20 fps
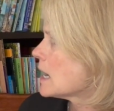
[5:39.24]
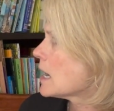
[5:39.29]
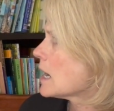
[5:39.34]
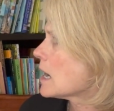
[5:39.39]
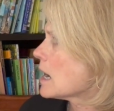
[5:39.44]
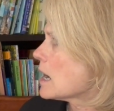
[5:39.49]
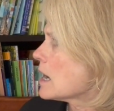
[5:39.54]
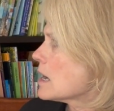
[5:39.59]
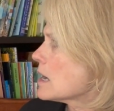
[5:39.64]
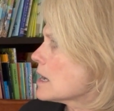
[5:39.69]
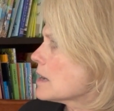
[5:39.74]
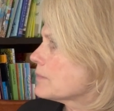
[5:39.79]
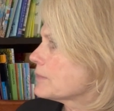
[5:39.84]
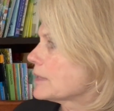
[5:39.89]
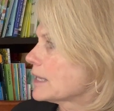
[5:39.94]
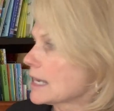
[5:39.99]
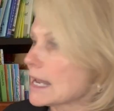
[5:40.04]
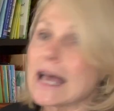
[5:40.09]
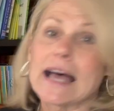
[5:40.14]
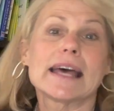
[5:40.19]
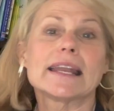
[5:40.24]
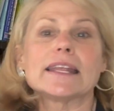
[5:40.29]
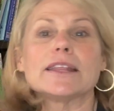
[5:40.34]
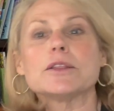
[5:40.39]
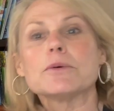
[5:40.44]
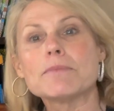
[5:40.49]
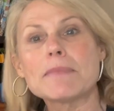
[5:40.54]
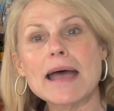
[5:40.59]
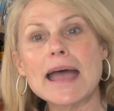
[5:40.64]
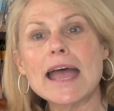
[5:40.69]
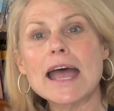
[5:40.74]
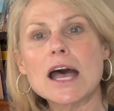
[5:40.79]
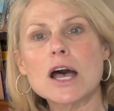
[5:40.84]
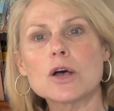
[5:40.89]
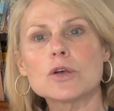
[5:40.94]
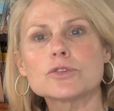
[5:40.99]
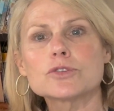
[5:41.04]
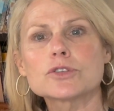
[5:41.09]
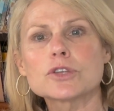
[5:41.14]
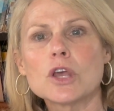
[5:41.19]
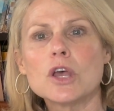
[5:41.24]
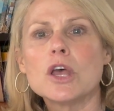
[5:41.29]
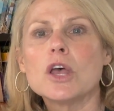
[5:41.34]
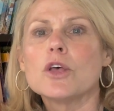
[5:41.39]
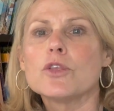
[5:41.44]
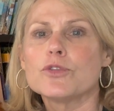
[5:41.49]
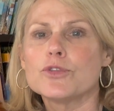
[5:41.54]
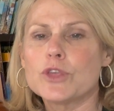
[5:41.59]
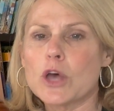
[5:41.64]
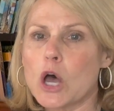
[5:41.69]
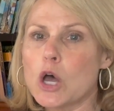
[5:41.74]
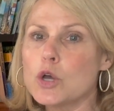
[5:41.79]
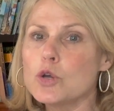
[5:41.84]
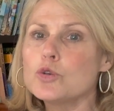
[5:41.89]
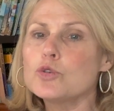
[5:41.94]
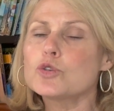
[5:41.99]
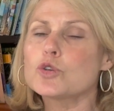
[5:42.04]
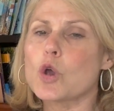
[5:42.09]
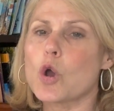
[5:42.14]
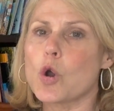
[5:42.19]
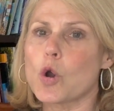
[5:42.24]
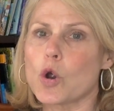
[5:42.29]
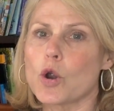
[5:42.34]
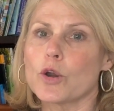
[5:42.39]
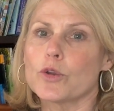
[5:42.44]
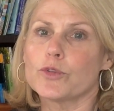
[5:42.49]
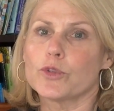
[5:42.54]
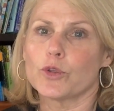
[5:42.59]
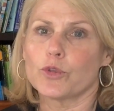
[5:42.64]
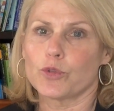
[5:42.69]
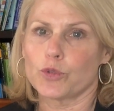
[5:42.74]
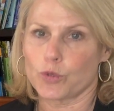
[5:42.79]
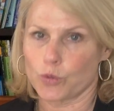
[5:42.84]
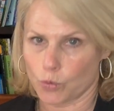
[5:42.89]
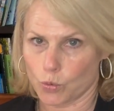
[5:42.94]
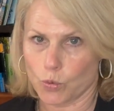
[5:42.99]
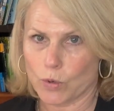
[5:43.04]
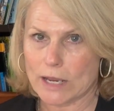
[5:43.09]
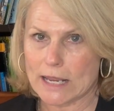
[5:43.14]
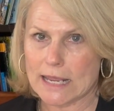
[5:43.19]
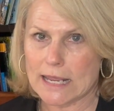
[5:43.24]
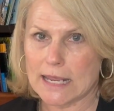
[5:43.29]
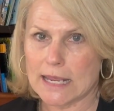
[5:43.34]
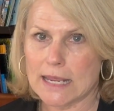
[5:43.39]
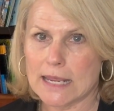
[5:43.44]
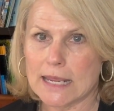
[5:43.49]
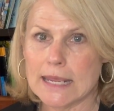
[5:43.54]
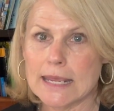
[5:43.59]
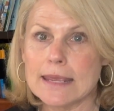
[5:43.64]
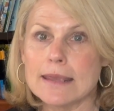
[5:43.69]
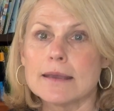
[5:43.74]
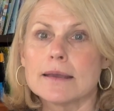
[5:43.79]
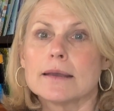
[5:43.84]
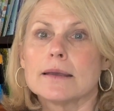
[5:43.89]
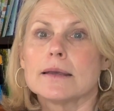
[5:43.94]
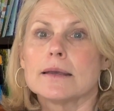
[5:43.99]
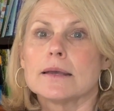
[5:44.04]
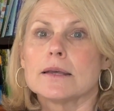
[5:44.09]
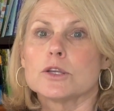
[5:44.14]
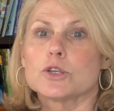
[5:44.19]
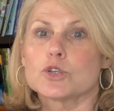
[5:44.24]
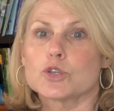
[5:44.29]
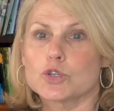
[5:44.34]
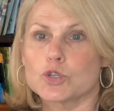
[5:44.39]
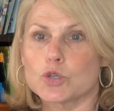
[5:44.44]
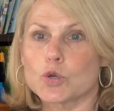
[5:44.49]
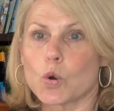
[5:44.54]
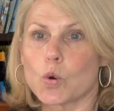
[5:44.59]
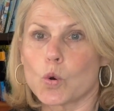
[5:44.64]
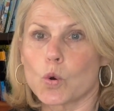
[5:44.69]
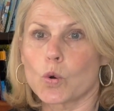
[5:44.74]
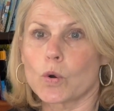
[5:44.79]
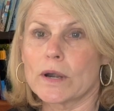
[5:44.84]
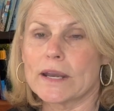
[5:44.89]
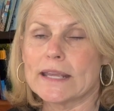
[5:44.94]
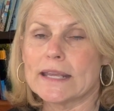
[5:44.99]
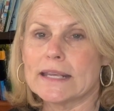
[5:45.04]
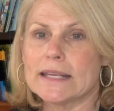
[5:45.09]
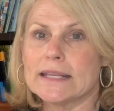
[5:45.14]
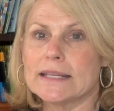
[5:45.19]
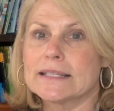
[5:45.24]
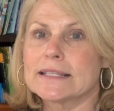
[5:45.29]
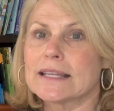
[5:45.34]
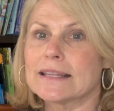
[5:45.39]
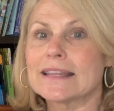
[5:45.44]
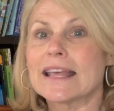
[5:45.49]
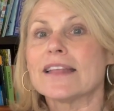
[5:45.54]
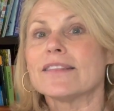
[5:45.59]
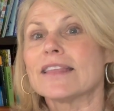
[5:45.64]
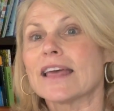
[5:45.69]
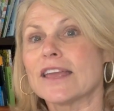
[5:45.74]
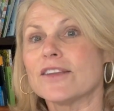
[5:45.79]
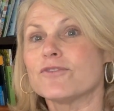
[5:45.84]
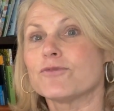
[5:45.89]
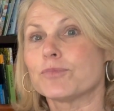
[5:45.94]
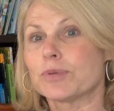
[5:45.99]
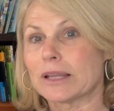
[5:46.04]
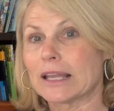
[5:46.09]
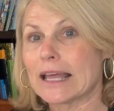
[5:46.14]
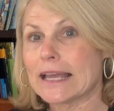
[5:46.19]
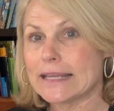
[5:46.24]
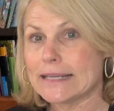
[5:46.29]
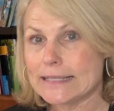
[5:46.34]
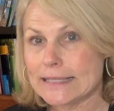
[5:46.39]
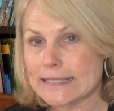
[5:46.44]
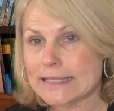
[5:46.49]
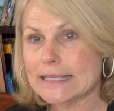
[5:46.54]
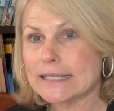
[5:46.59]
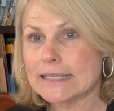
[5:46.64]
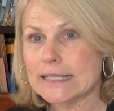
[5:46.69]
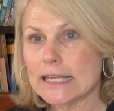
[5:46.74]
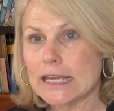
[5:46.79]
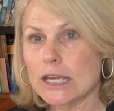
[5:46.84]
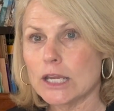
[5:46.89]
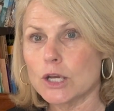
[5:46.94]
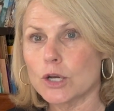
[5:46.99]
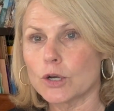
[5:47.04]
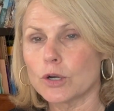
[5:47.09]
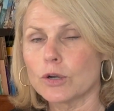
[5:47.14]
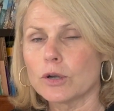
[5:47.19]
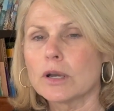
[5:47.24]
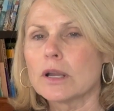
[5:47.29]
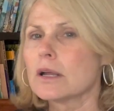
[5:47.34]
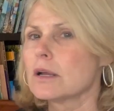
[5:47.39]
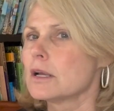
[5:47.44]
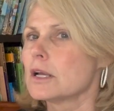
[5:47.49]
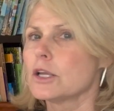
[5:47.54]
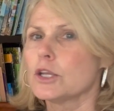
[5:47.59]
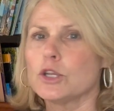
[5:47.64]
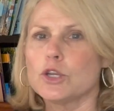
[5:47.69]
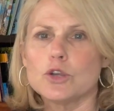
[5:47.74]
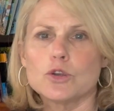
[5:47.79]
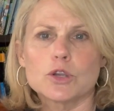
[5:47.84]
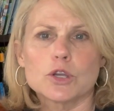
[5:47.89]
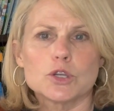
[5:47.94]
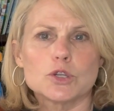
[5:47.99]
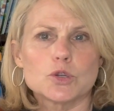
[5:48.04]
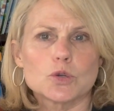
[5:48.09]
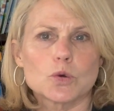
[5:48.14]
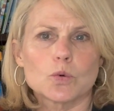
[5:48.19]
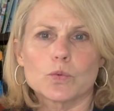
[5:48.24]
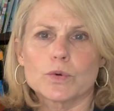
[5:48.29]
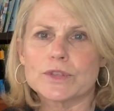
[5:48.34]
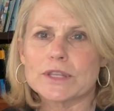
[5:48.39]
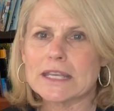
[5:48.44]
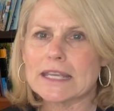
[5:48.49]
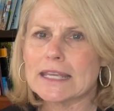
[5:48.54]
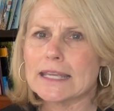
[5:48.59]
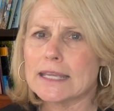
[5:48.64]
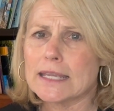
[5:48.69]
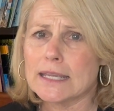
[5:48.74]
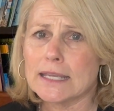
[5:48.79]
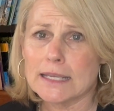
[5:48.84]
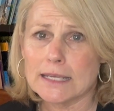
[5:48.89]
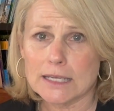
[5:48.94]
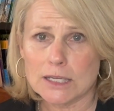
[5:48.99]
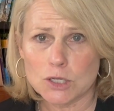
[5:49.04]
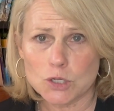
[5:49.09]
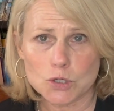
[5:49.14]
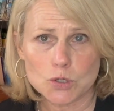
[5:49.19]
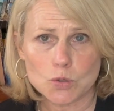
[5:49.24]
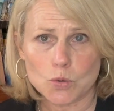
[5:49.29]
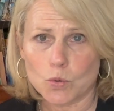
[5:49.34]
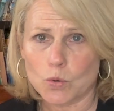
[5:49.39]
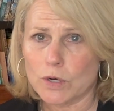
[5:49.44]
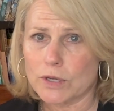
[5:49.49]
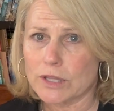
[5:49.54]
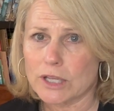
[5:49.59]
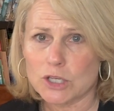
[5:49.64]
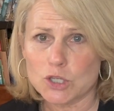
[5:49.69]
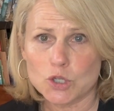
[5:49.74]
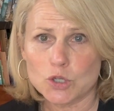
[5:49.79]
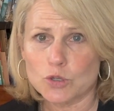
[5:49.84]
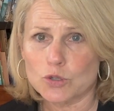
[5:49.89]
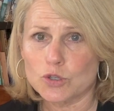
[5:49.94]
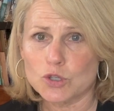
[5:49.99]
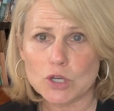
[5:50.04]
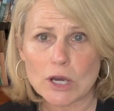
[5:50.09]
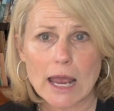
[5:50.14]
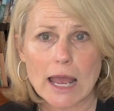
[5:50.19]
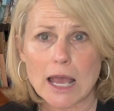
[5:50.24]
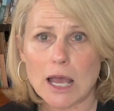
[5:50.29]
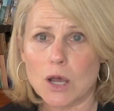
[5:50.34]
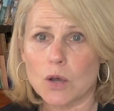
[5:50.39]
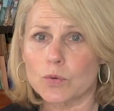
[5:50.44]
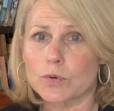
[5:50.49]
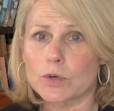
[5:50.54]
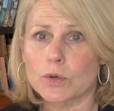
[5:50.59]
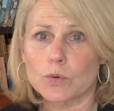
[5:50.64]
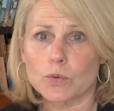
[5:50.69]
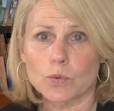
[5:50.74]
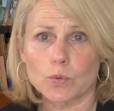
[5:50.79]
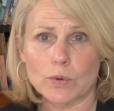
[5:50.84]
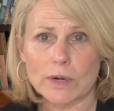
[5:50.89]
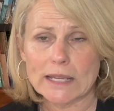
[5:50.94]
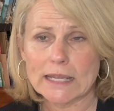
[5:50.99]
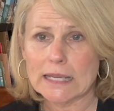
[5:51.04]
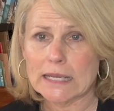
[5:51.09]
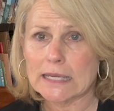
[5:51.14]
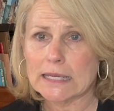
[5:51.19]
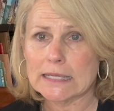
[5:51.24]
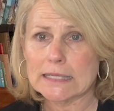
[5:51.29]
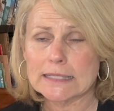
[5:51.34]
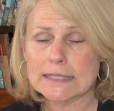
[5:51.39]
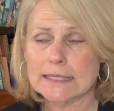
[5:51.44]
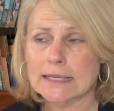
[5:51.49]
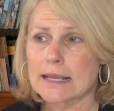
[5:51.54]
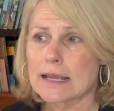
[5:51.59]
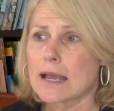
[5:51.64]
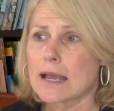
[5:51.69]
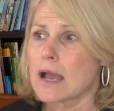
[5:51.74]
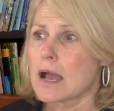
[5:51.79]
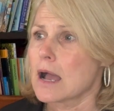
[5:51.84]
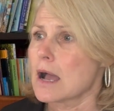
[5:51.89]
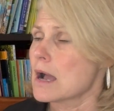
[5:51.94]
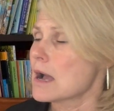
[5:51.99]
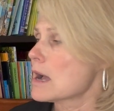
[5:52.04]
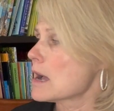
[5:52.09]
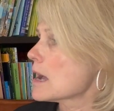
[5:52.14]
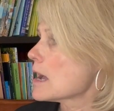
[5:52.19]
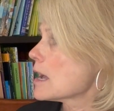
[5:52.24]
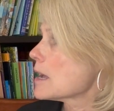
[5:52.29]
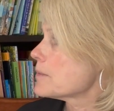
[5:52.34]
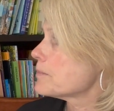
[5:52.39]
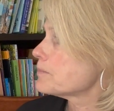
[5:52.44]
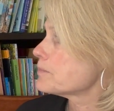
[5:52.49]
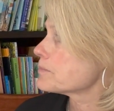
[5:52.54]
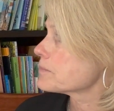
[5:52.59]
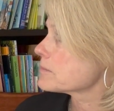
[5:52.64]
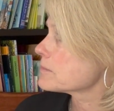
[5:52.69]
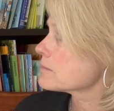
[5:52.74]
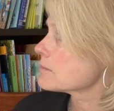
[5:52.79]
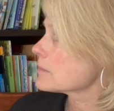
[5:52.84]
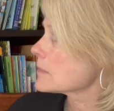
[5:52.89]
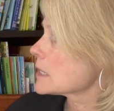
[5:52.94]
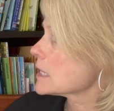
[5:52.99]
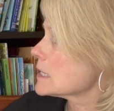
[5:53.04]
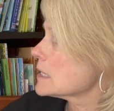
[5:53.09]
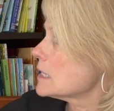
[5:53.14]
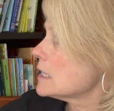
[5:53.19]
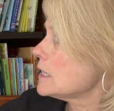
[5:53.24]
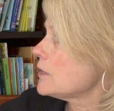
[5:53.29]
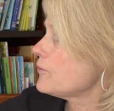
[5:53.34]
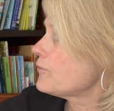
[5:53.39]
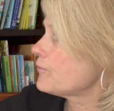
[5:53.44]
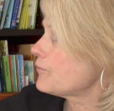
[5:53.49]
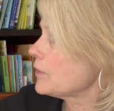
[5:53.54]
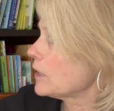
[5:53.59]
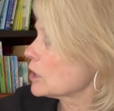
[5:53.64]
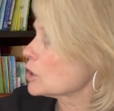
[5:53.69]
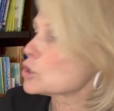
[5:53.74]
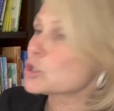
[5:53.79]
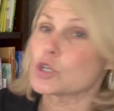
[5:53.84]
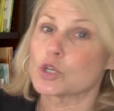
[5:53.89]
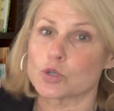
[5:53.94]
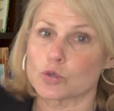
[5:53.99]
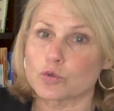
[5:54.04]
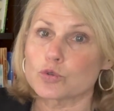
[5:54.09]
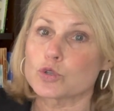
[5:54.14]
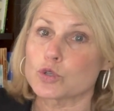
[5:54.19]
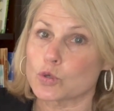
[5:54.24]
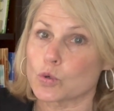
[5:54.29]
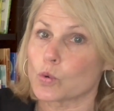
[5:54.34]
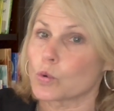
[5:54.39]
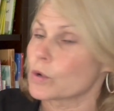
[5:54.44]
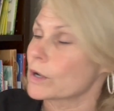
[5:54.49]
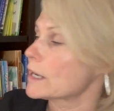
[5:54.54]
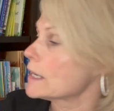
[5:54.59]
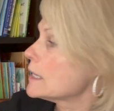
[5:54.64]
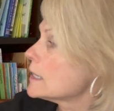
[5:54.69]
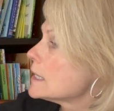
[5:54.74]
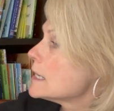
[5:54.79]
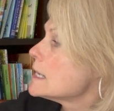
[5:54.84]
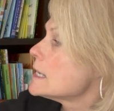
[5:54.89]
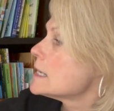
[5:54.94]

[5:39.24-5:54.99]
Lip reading: The Lion and the Mouse. Those are the 3 stories that they've placed in here. You can do it with any story that your child reads, any fictional story.